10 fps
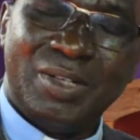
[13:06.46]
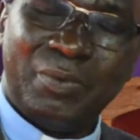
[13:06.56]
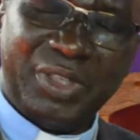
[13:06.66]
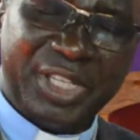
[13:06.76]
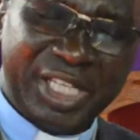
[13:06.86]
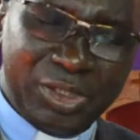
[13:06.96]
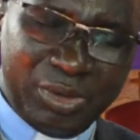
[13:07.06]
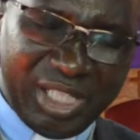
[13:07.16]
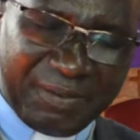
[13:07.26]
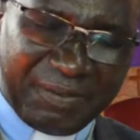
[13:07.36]
We thank
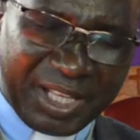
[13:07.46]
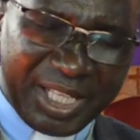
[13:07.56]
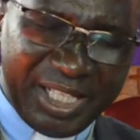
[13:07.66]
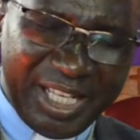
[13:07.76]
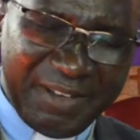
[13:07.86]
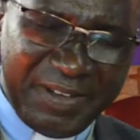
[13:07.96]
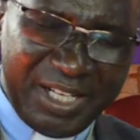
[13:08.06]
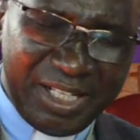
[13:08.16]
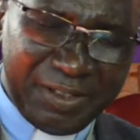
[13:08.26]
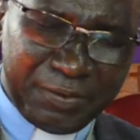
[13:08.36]
you, dear Father in
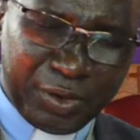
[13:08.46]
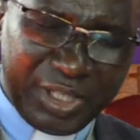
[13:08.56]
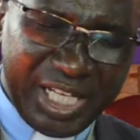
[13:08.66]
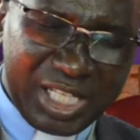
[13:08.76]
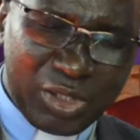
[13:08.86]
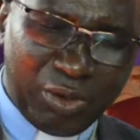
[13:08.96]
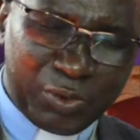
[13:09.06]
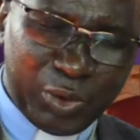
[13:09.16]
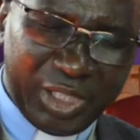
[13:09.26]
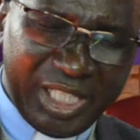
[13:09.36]
heaven, for the lesson
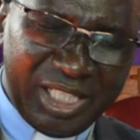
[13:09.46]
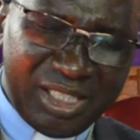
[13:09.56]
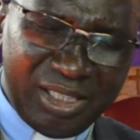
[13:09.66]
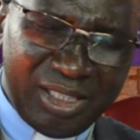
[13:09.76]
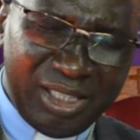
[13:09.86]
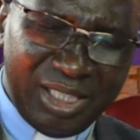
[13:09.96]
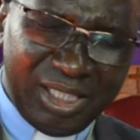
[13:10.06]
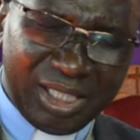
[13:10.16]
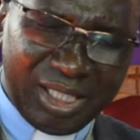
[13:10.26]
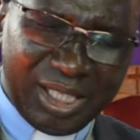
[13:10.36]
of today.
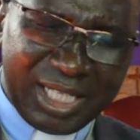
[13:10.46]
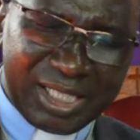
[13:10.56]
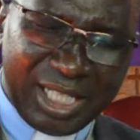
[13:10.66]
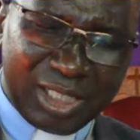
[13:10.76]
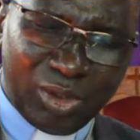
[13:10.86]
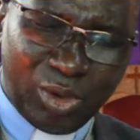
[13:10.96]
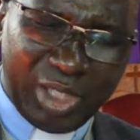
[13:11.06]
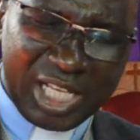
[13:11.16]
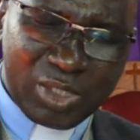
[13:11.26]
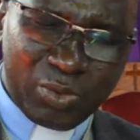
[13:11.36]
Grant that,
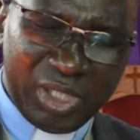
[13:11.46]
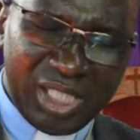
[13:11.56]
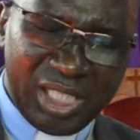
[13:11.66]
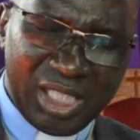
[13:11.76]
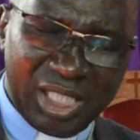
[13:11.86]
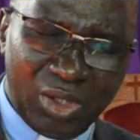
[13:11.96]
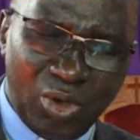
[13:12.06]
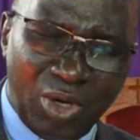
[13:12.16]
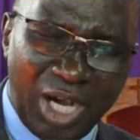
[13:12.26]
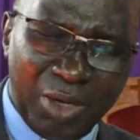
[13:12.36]
Lord, as we
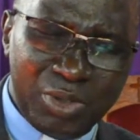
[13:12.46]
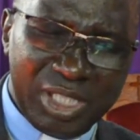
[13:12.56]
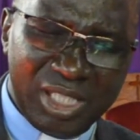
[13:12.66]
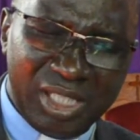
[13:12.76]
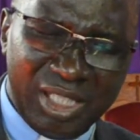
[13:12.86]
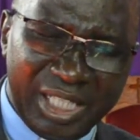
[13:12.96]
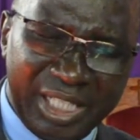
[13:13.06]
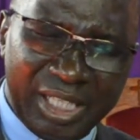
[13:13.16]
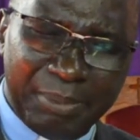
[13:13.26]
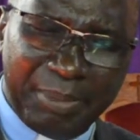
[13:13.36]
go out
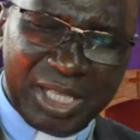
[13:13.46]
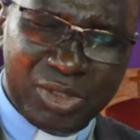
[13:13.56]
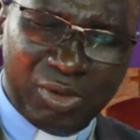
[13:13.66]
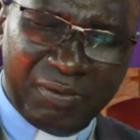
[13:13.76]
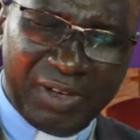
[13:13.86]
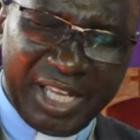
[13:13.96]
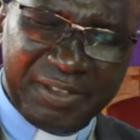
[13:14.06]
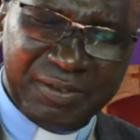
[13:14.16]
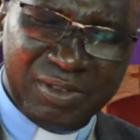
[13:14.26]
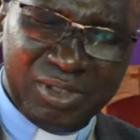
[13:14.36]
in the paths of
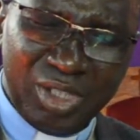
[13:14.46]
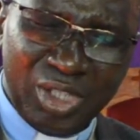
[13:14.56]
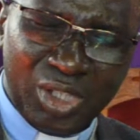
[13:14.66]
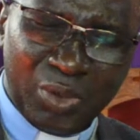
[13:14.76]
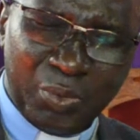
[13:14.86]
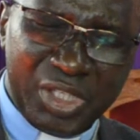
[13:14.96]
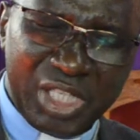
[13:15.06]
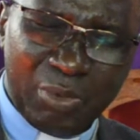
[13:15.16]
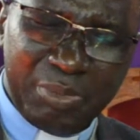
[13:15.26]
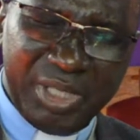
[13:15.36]
life, we
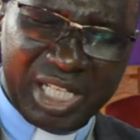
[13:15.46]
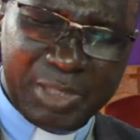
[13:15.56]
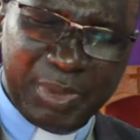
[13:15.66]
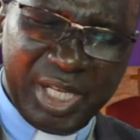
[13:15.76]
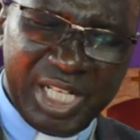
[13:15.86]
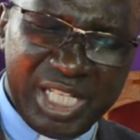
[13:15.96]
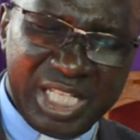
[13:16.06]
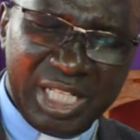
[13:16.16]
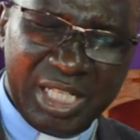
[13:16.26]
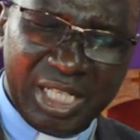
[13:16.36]
shall be
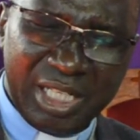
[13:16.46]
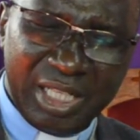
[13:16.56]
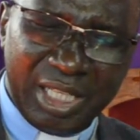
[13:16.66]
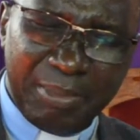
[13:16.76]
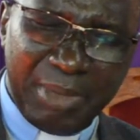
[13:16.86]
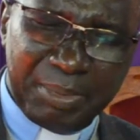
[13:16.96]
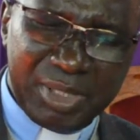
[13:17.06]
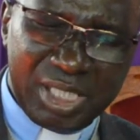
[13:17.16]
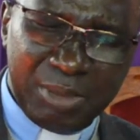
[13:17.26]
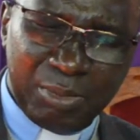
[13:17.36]
experiencing the
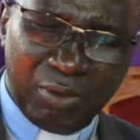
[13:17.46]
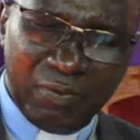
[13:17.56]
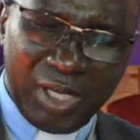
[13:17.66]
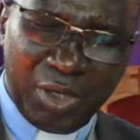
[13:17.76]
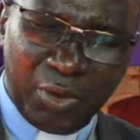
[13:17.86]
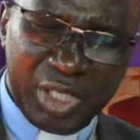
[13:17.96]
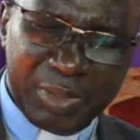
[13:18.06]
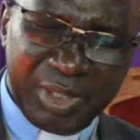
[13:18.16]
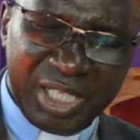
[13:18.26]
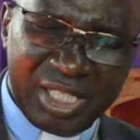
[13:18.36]
baptism of the Holy
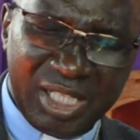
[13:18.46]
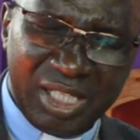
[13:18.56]
Spirit